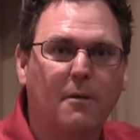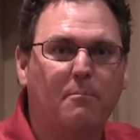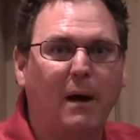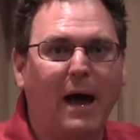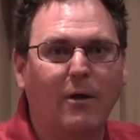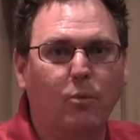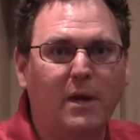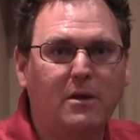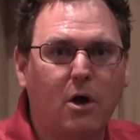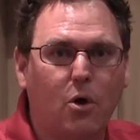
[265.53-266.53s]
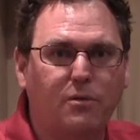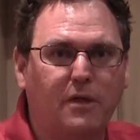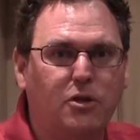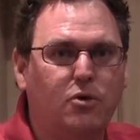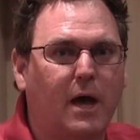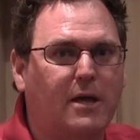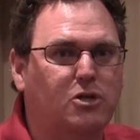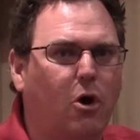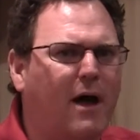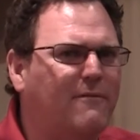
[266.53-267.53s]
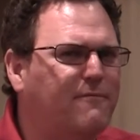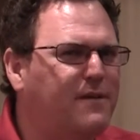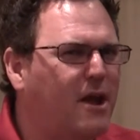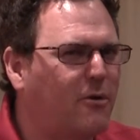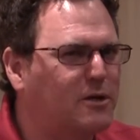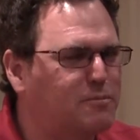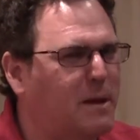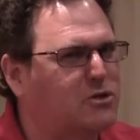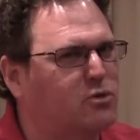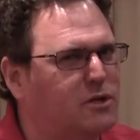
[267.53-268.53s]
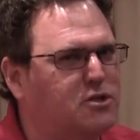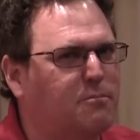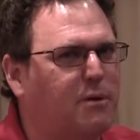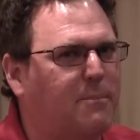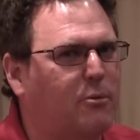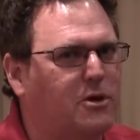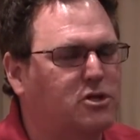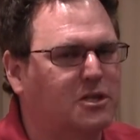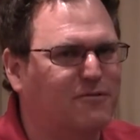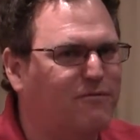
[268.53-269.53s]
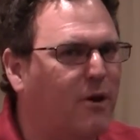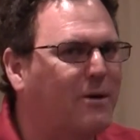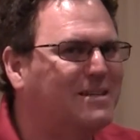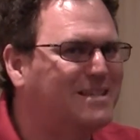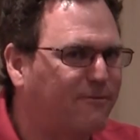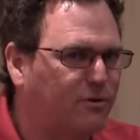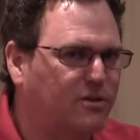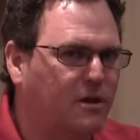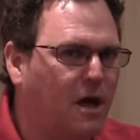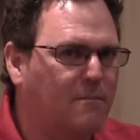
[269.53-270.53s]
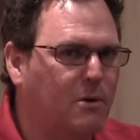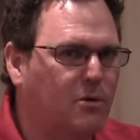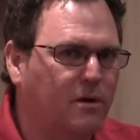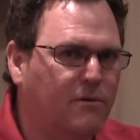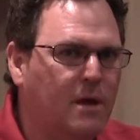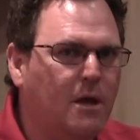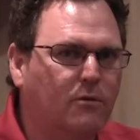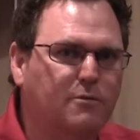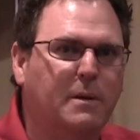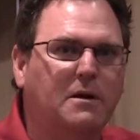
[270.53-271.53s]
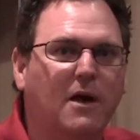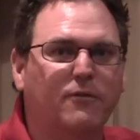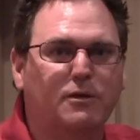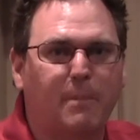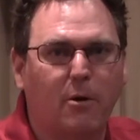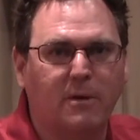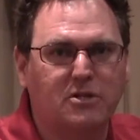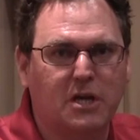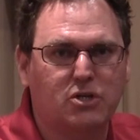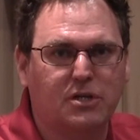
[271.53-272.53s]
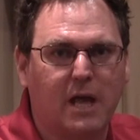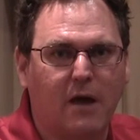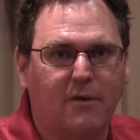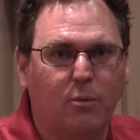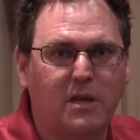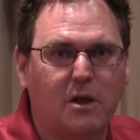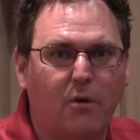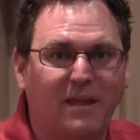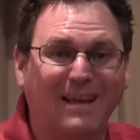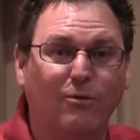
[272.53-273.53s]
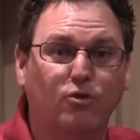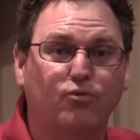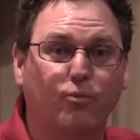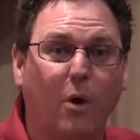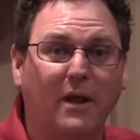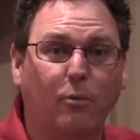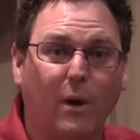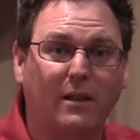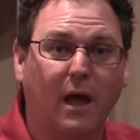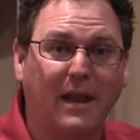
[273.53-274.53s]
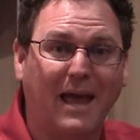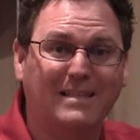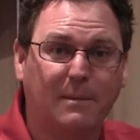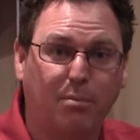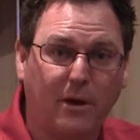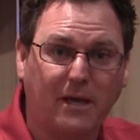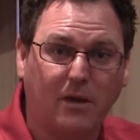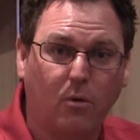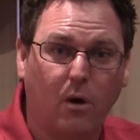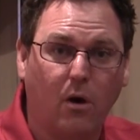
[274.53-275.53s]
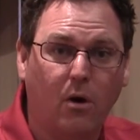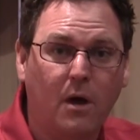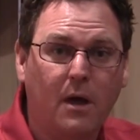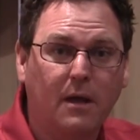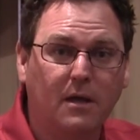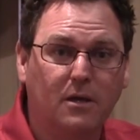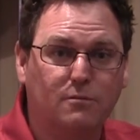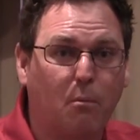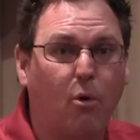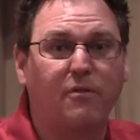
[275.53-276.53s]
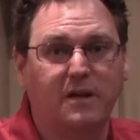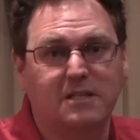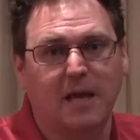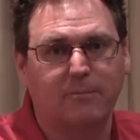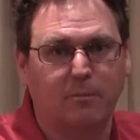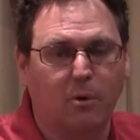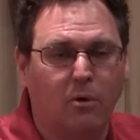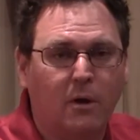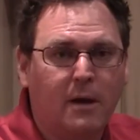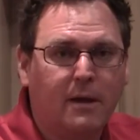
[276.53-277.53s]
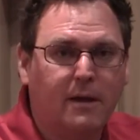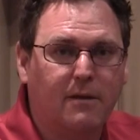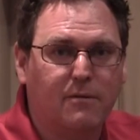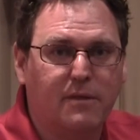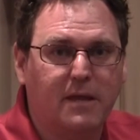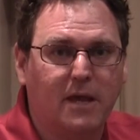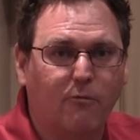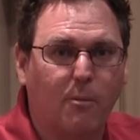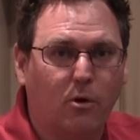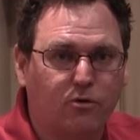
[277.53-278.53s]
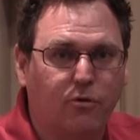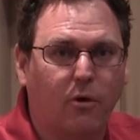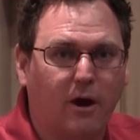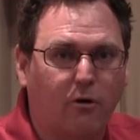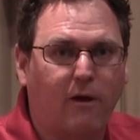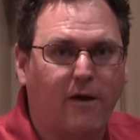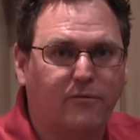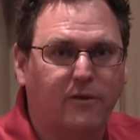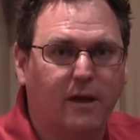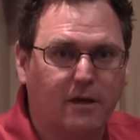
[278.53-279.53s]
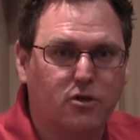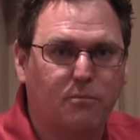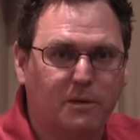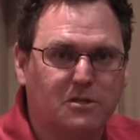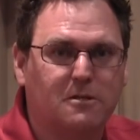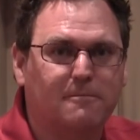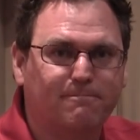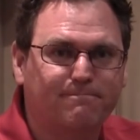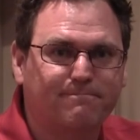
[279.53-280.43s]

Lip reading: But we know that you guys all have a very special engine preparation that's very different than automotive. There's been enough experimentation now that we know that running RedLine as a break-in oil is more than acceptable in the remote control aircraft engine business.